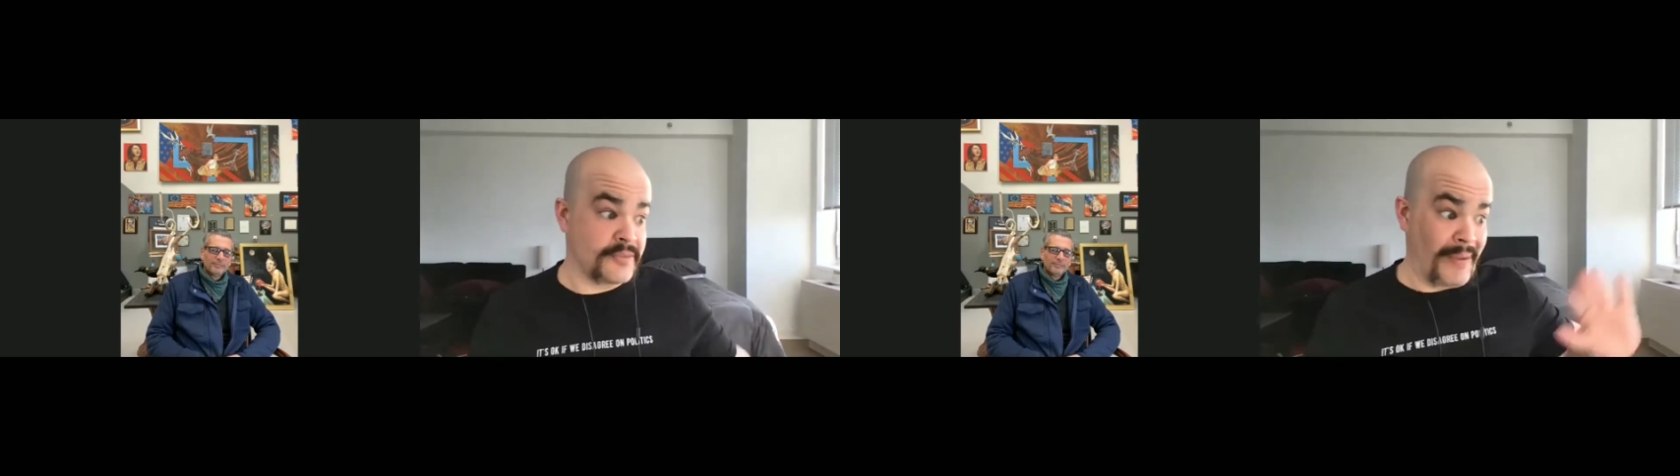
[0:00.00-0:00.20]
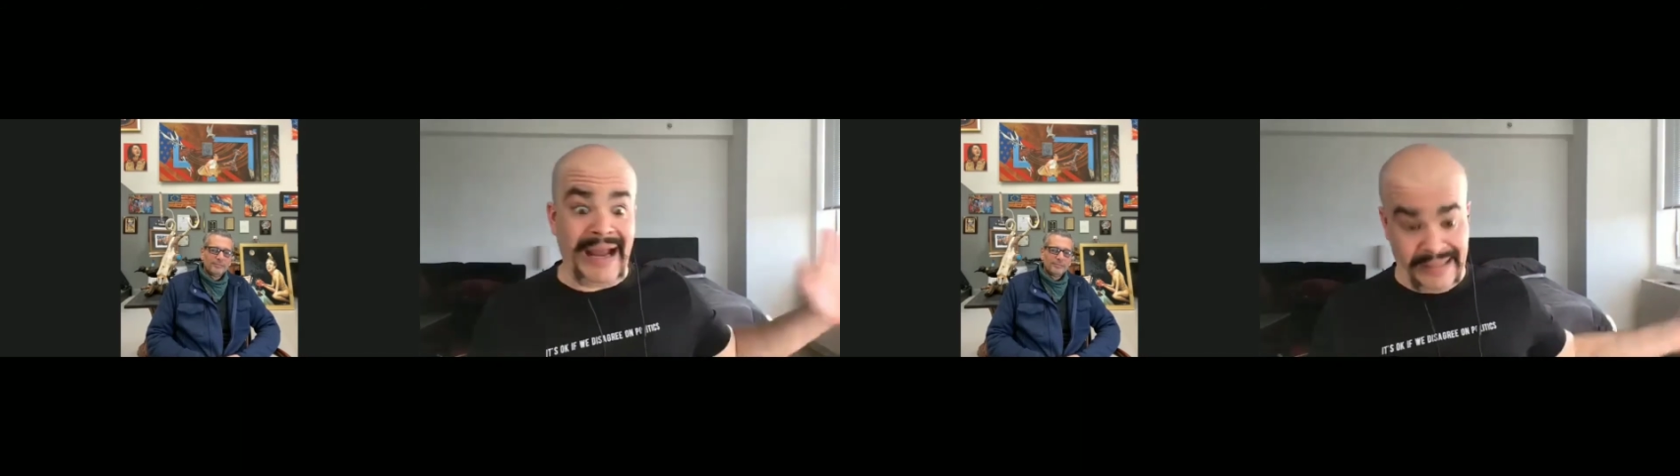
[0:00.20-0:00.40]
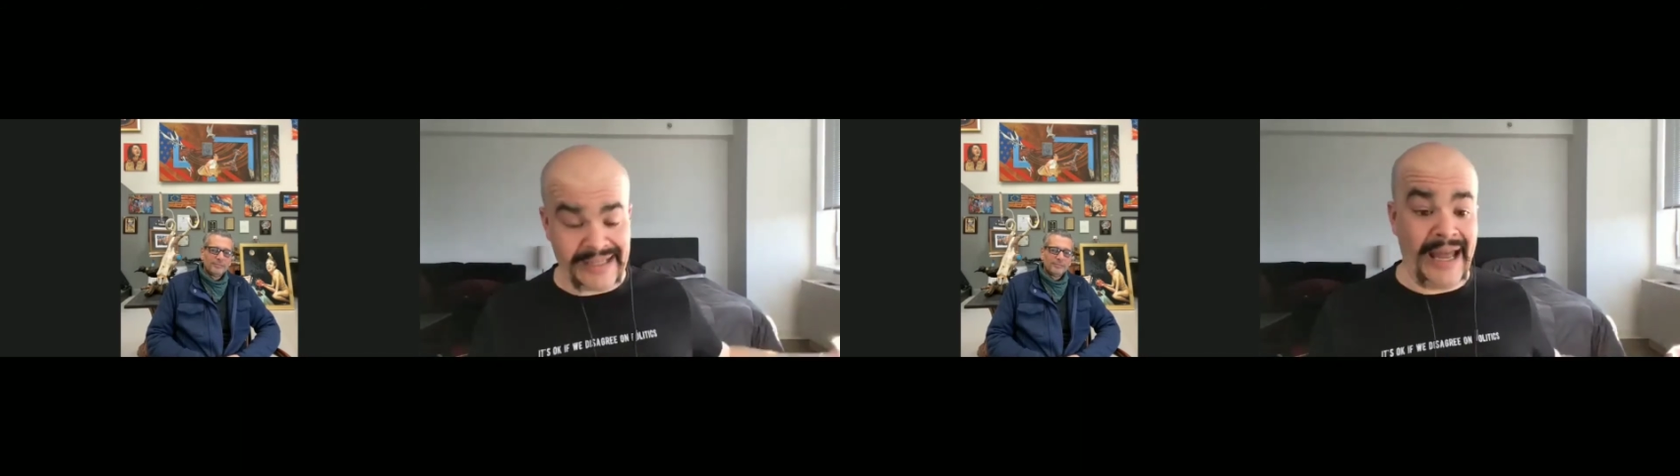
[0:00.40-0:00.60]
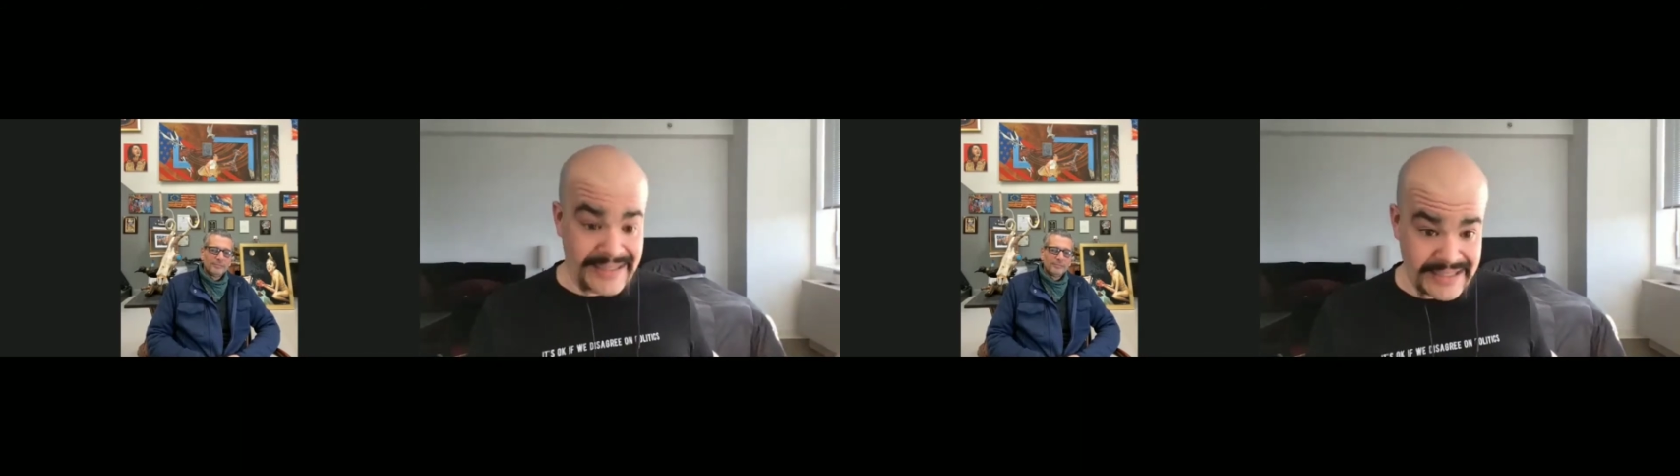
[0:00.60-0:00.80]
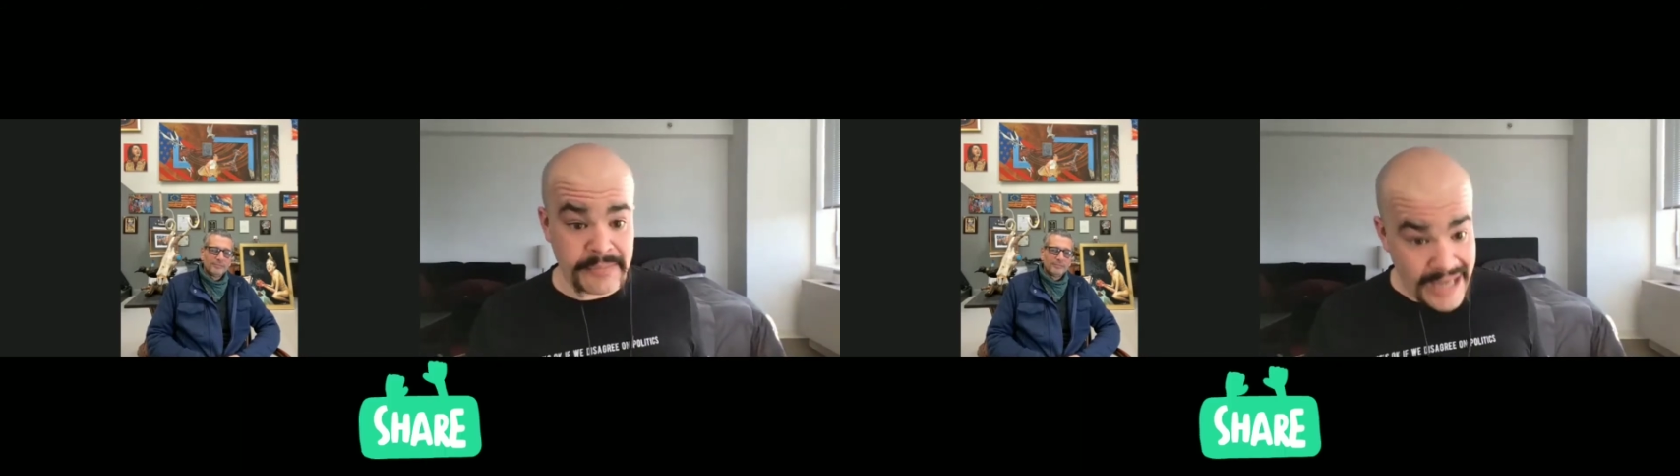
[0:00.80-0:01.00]
back in the
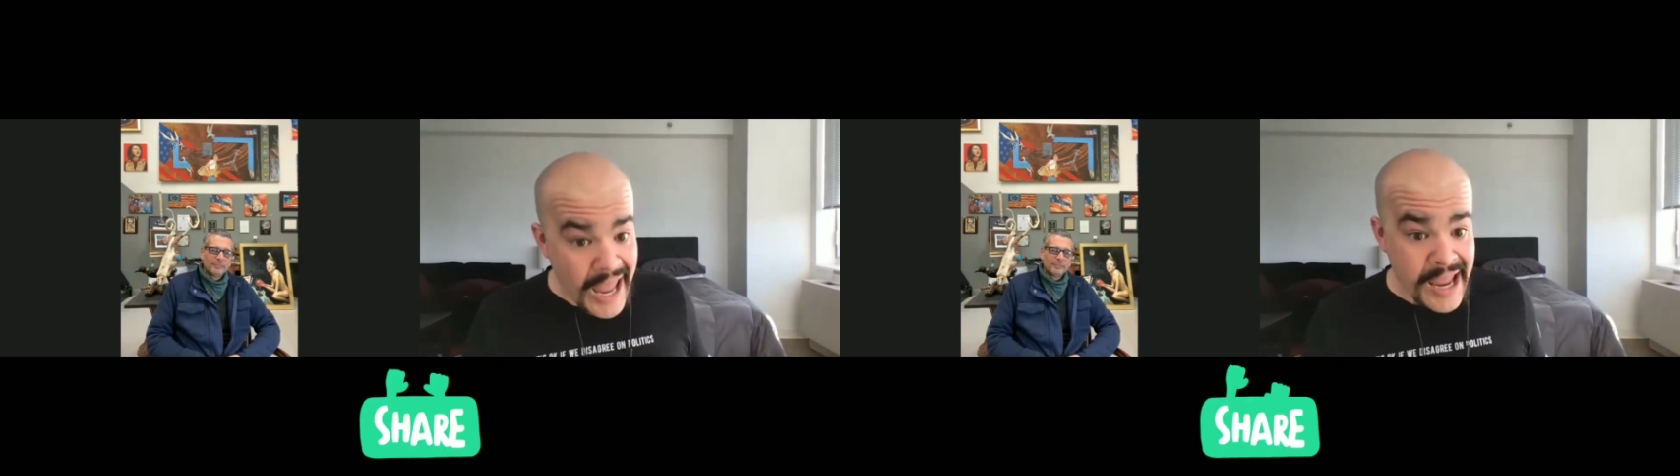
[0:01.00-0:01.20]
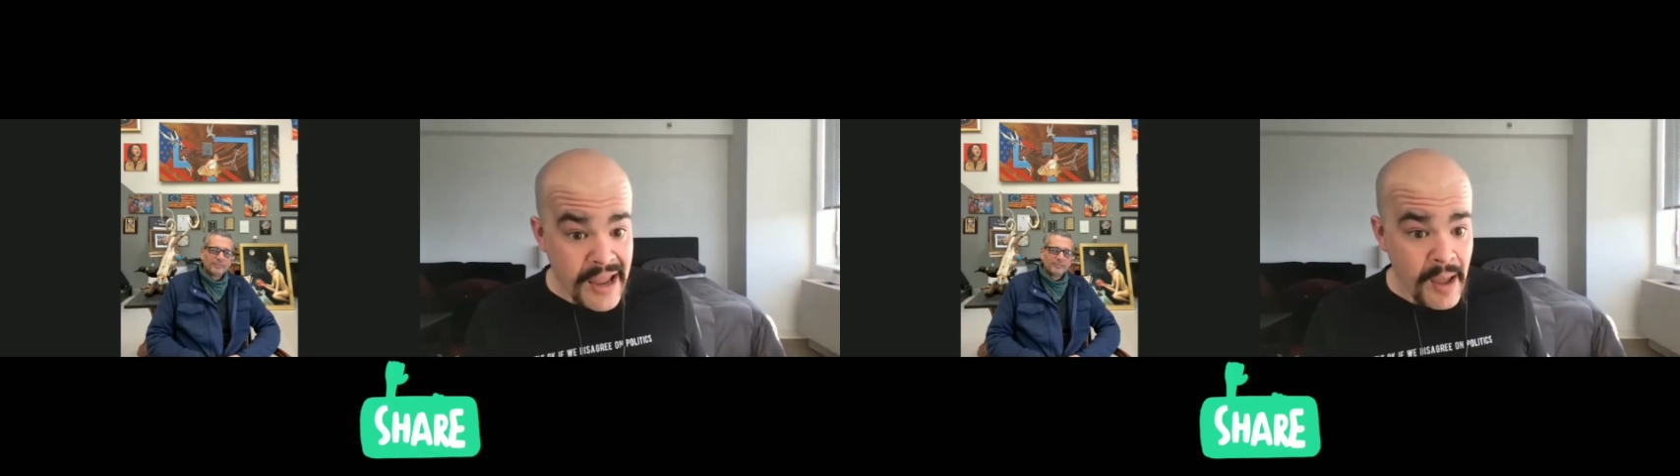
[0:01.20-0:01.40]
goddamn day.